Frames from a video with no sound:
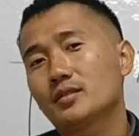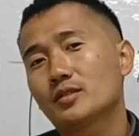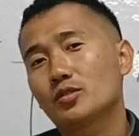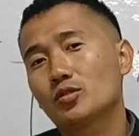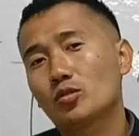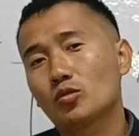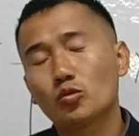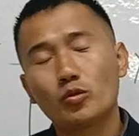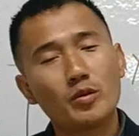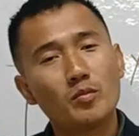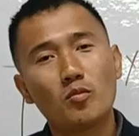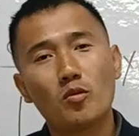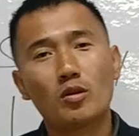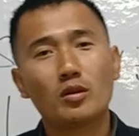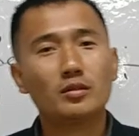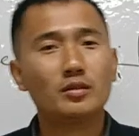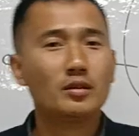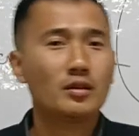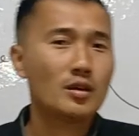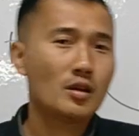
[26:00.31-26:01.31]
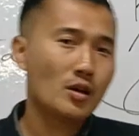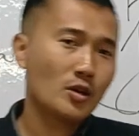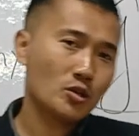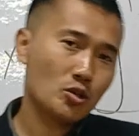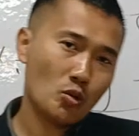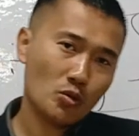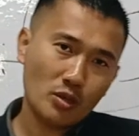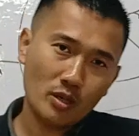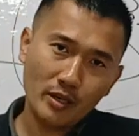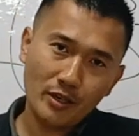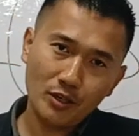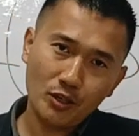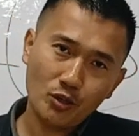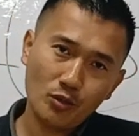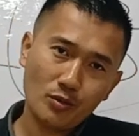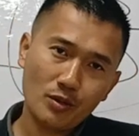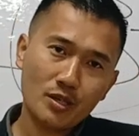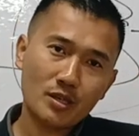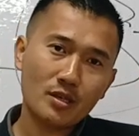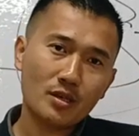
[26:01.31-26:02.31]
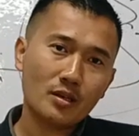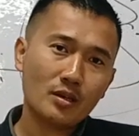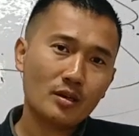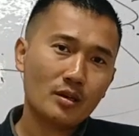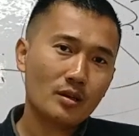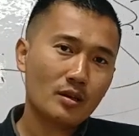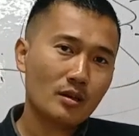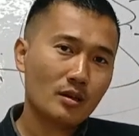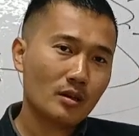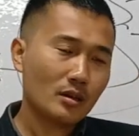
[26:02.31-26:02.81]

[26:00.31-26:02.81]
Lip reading: So two important: social issues